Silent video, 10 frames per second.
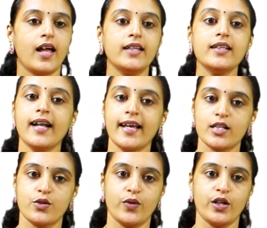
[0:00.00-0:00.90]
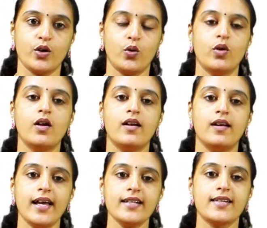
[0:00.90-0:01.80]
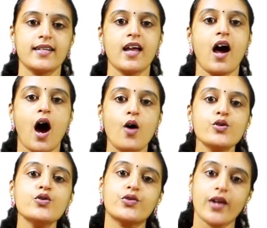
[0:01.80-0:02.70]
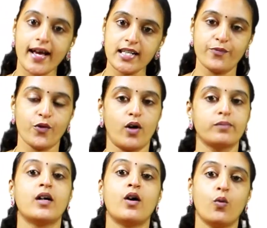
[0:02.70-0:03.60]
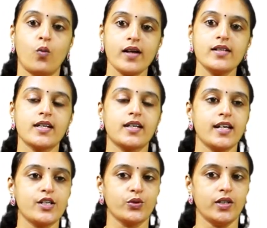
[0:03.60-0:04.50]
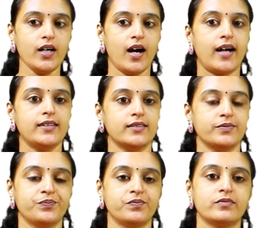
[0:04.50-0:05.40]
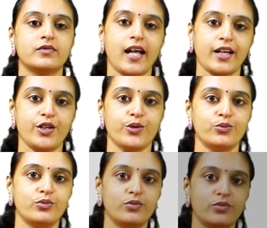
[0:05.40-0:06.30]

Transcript: In the next video, let's see how to transform one degree to the other. Thank you.